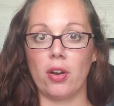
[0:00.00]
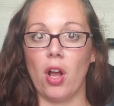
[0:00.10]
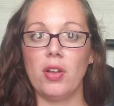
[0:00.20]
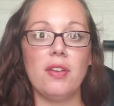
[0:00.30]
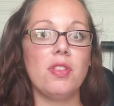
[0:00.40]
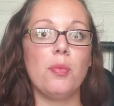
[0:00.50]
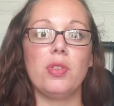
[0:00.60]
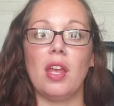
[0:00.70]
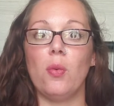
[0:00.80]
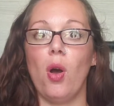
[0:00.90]
Or I'll give them
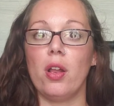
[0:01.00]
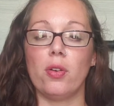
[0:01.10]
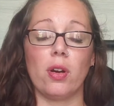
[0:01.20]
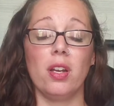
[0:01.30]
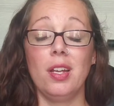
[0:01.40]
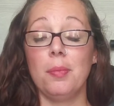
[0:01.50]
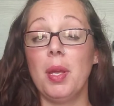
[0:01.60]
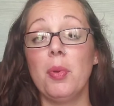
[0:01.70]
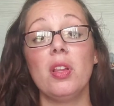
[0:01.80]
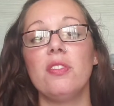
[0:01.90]
what they want, or
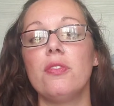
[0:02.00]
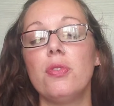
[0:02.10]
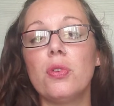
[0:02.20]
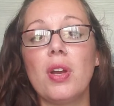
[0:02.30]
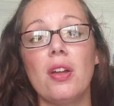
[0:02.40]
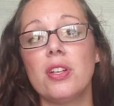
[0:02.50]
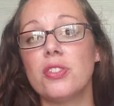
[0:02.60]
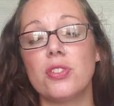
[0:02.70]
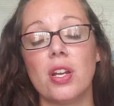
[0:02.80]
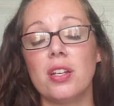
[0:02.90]
maybe I'll even fool around
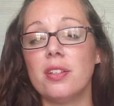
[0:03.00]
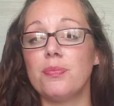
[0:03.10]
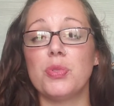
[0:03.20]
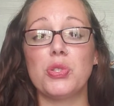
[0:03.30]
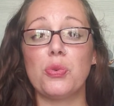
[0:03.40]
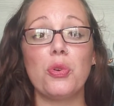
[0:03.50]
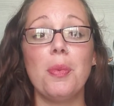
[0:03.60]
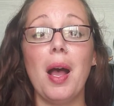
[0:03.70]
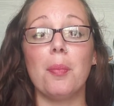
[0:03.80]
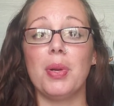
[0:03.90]
and try to screw them up,